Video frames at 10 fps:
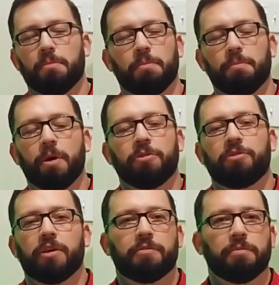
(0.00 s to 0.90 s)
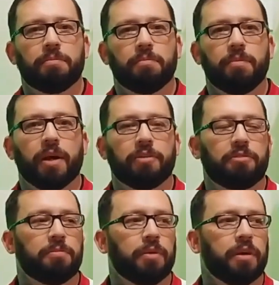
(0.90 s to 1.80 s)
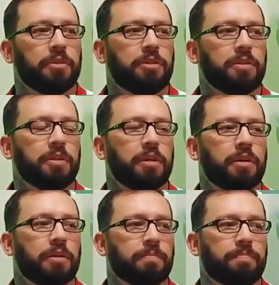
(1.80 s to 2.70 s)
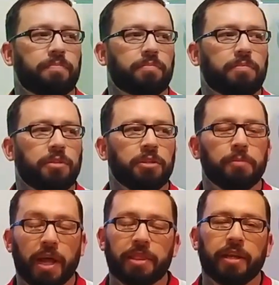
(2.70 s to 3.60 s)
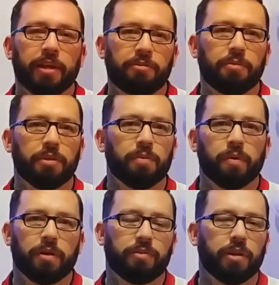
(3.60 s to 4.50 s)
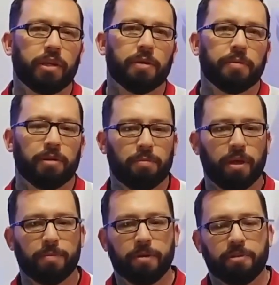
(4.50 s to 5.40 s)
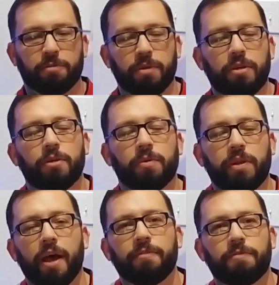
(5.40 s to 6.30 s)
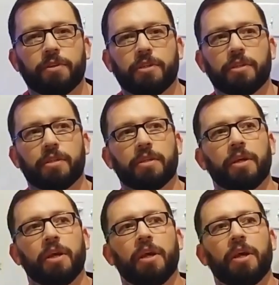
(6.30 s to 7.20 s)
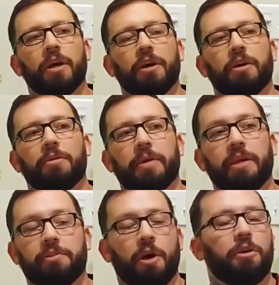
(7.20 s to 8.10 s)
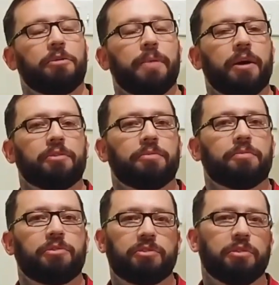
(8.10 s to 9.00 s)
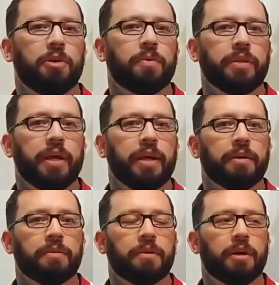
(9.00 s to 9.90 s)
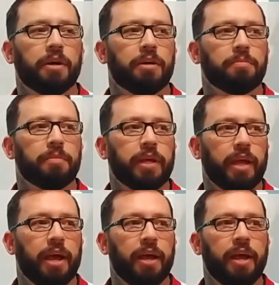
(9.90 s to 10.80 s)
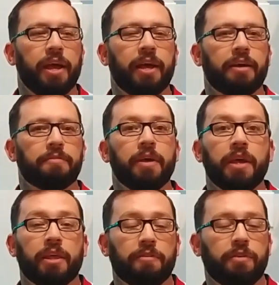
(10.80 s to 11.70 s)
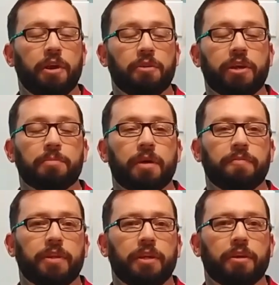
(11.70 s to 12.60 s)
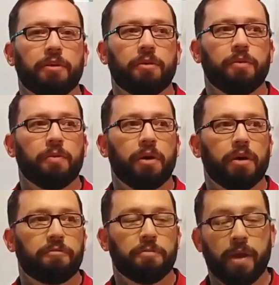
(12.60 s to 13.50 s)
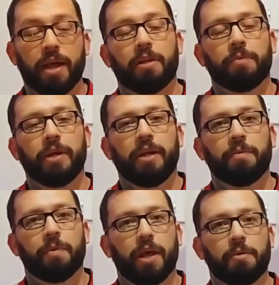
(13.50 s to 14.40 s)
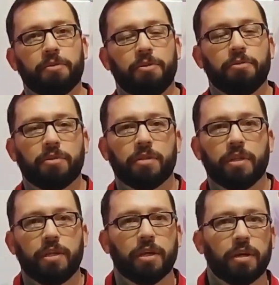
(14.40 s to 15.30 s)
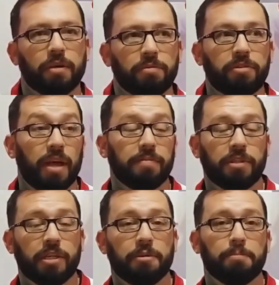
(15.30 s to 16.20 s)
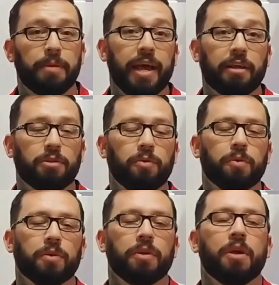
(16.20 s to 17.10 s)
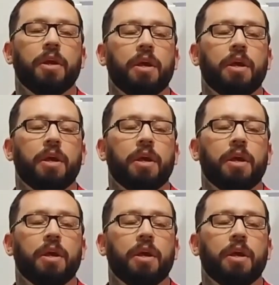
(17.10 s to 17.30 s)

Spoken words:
most of them not so much. But I think that's really where it's going to come into play, because when you're doing night fishing, it's all about slowing down. Like I have, if you go look at my video from Halloween when I was using the Savage Gear bat lure,